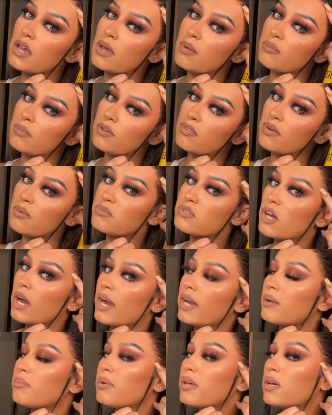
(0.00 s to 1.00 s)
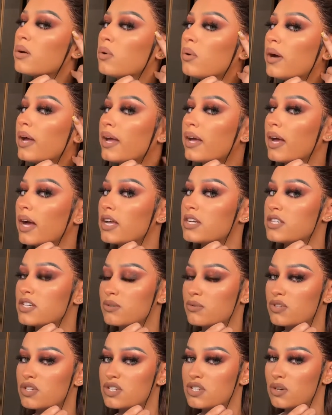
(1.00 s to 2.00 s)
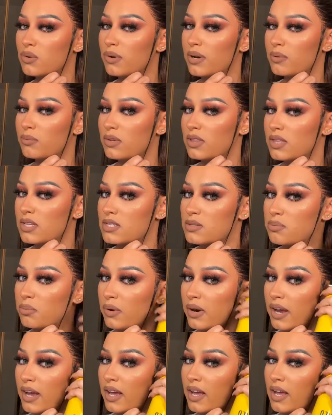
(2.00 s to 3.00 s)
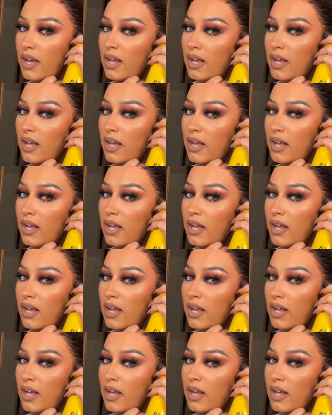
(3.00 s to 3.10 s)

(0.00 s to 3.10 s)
but if I'm trying to be quick, I do just go in with the spray.